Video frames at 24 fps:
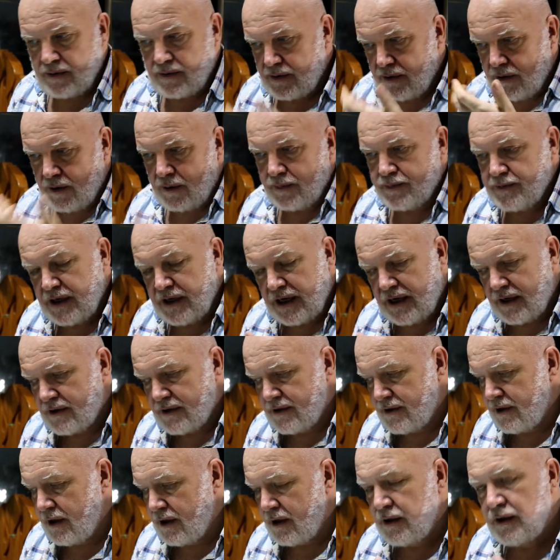objects.
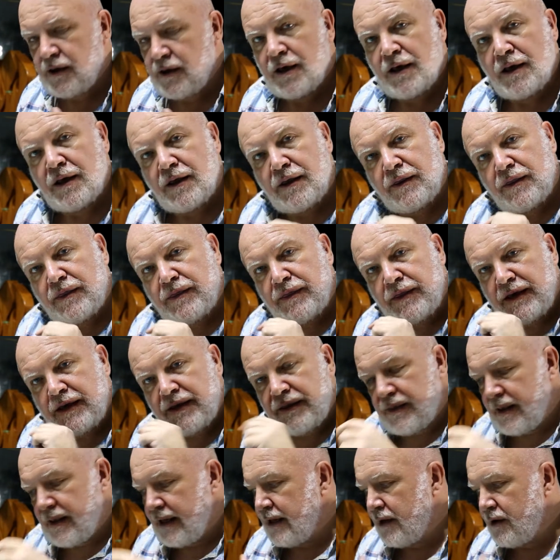So
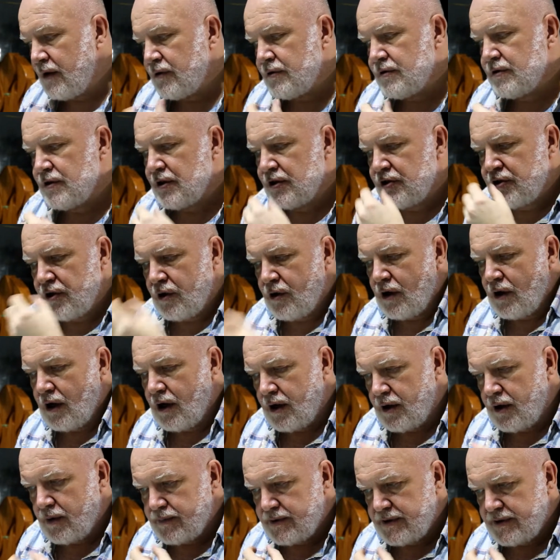they used the jaw
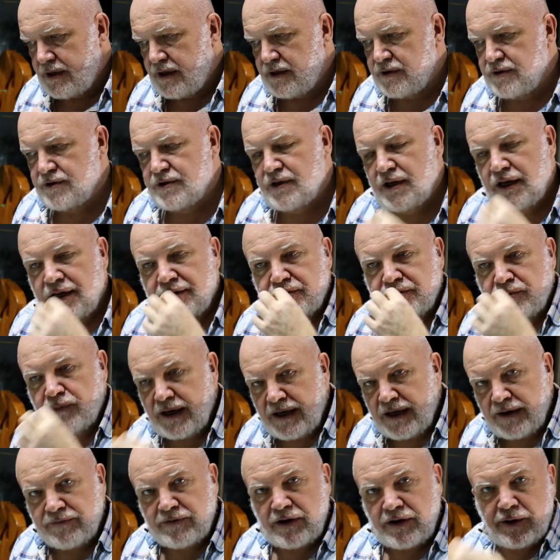harps as a way
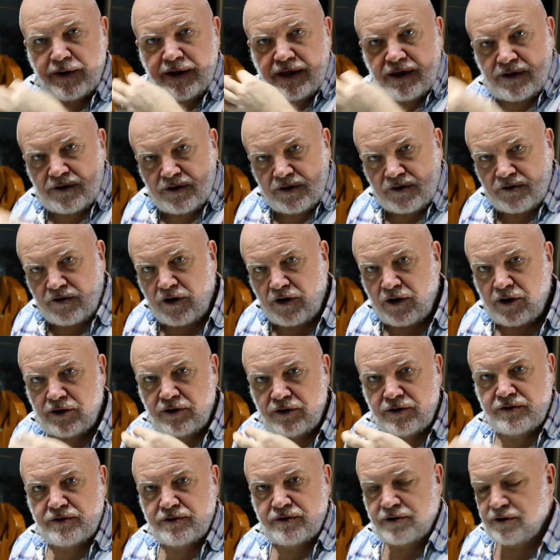of going into
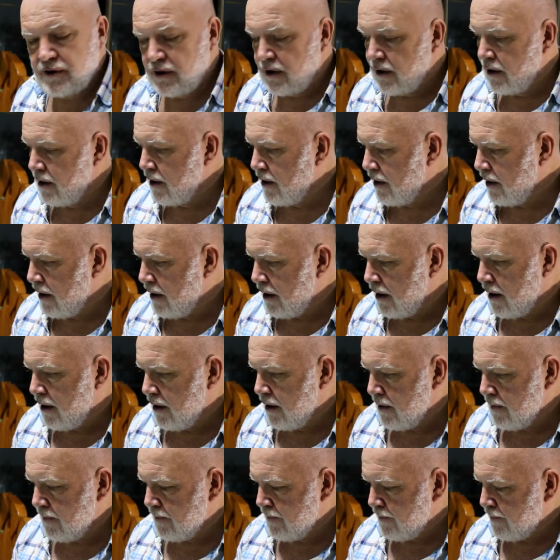trance.
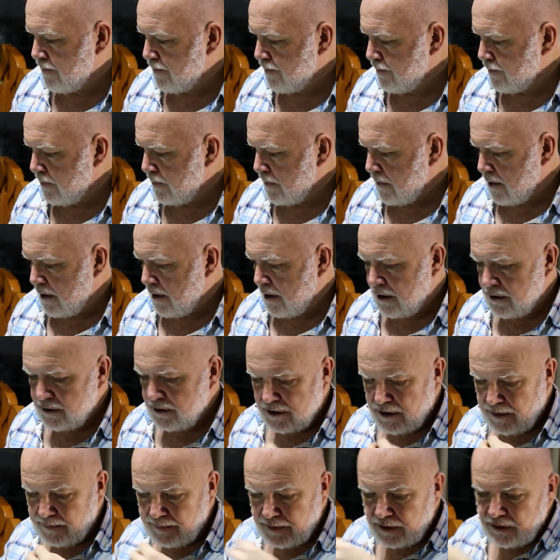And
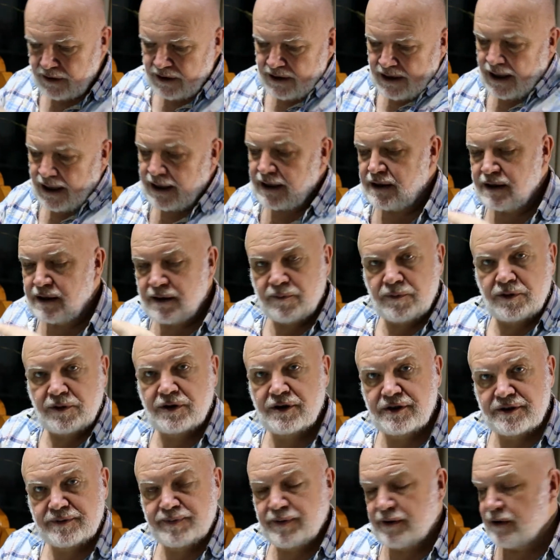communicating with the
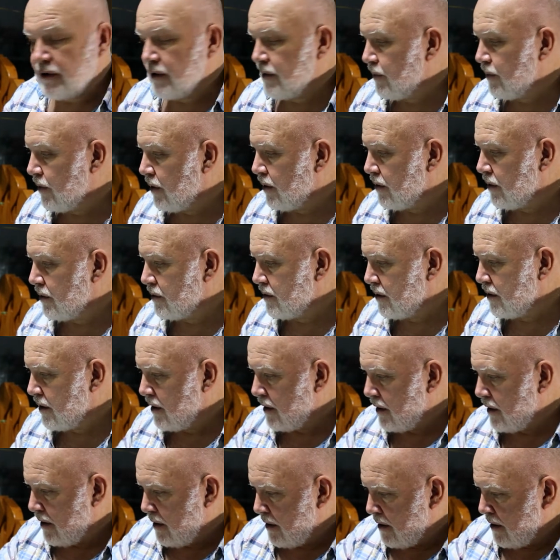spirit world,
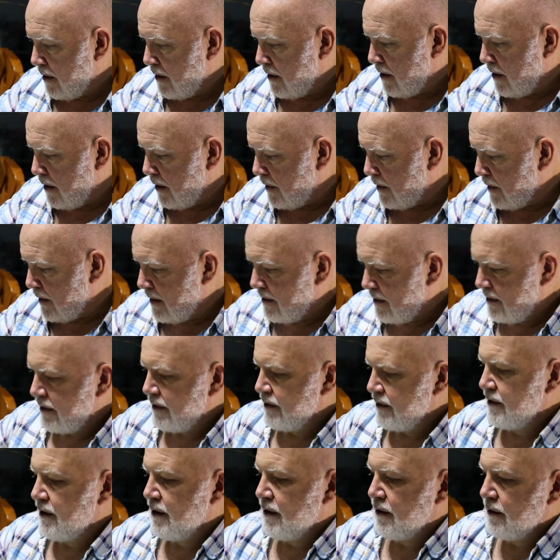and this
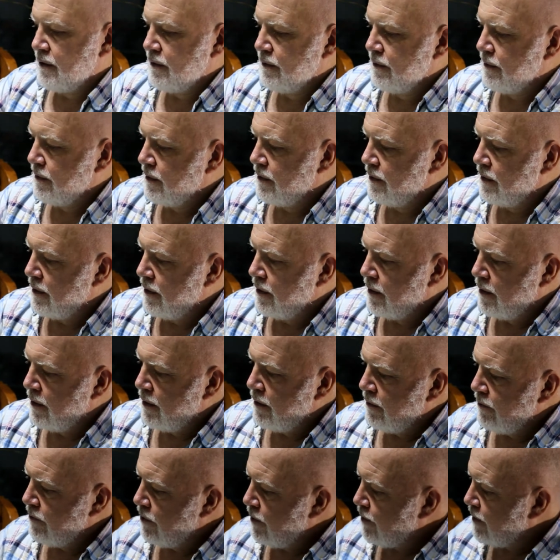is
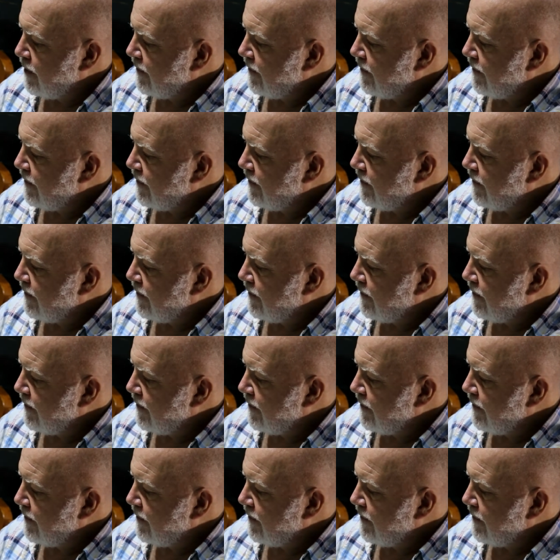probably